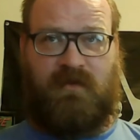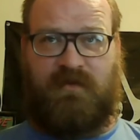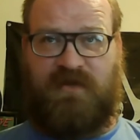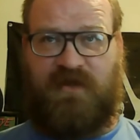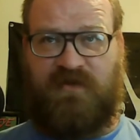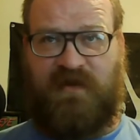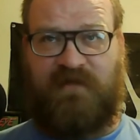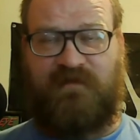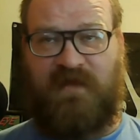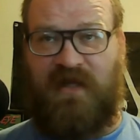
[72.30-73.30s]
excuse me.
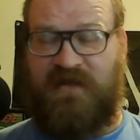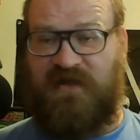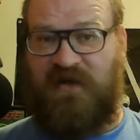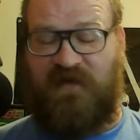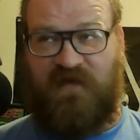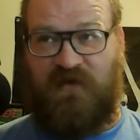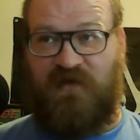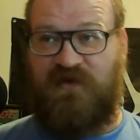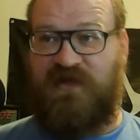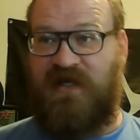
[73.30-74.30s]
And I started to feel
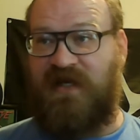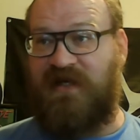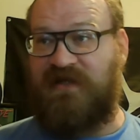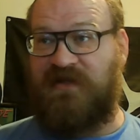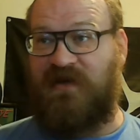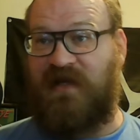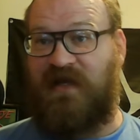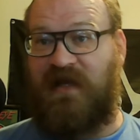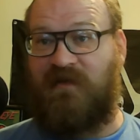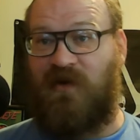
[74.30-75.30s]
woozy again. So I
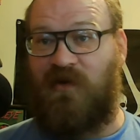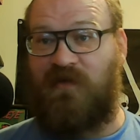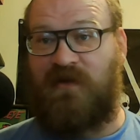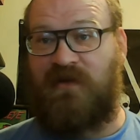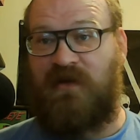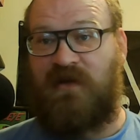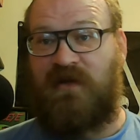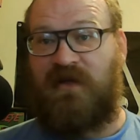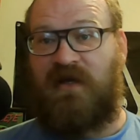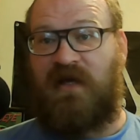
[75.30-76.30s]
came home
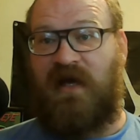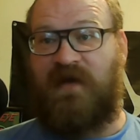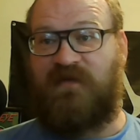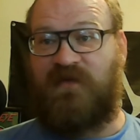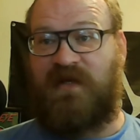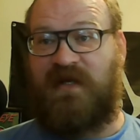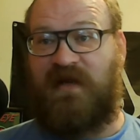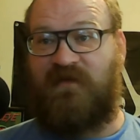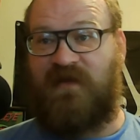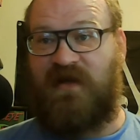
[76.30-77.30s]
and after we did
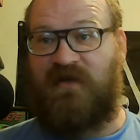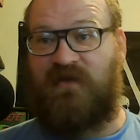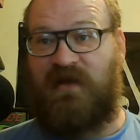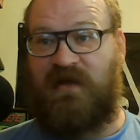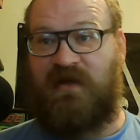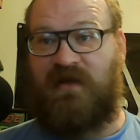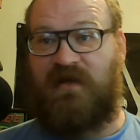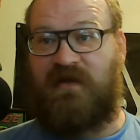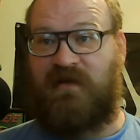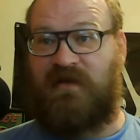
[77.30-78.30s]
everything, we, uh,
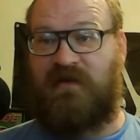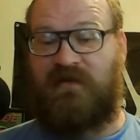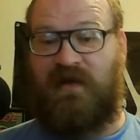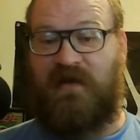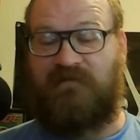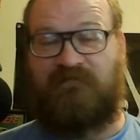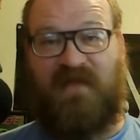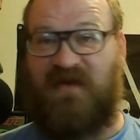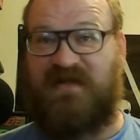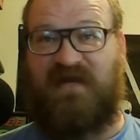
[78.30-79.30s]
yeah,
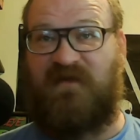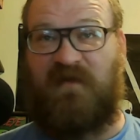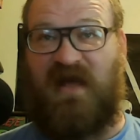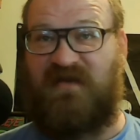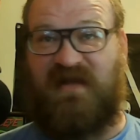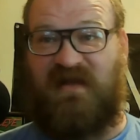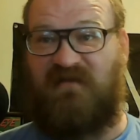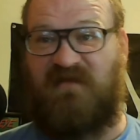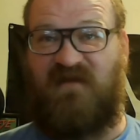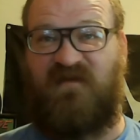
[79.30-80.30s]
that was it for me. I was like, I'm
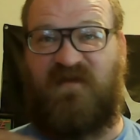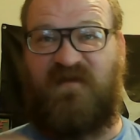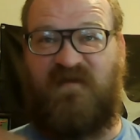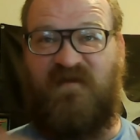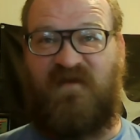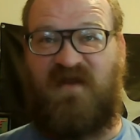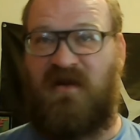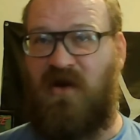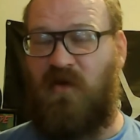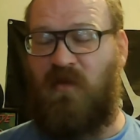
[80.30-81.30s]
done.
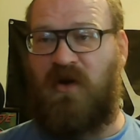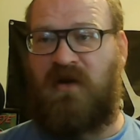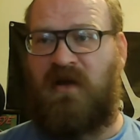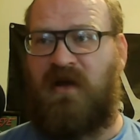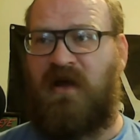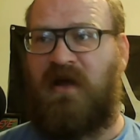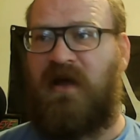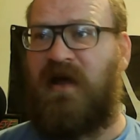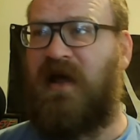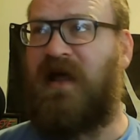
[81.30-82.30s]
No more.
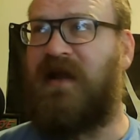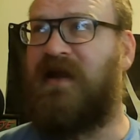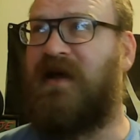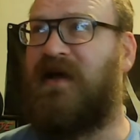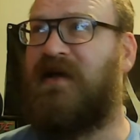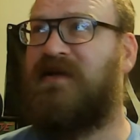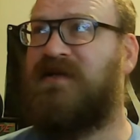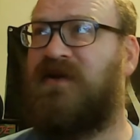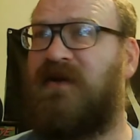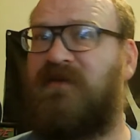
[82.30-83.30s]
And uh,
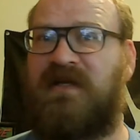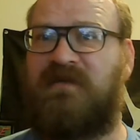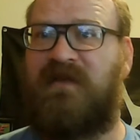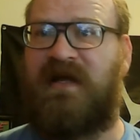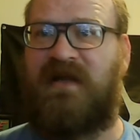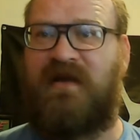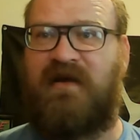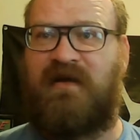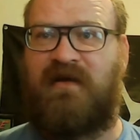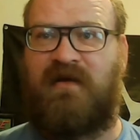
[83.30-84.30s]
so I went to bed
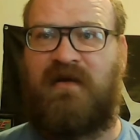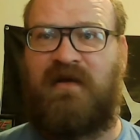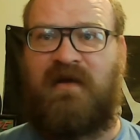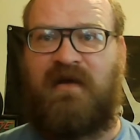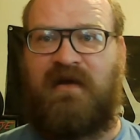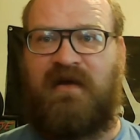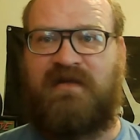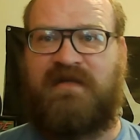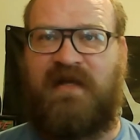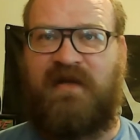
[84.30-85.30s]

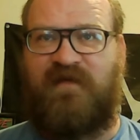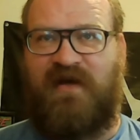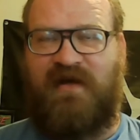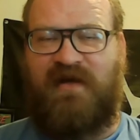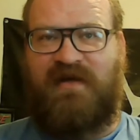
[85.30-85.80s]
instead of, uh,